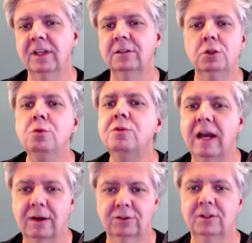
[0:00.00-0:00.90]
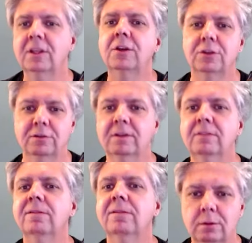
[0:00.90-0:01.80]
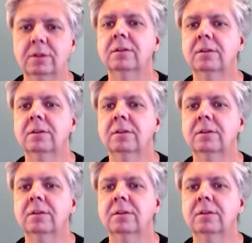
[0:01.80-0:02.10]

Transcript: that two thousand years of influence.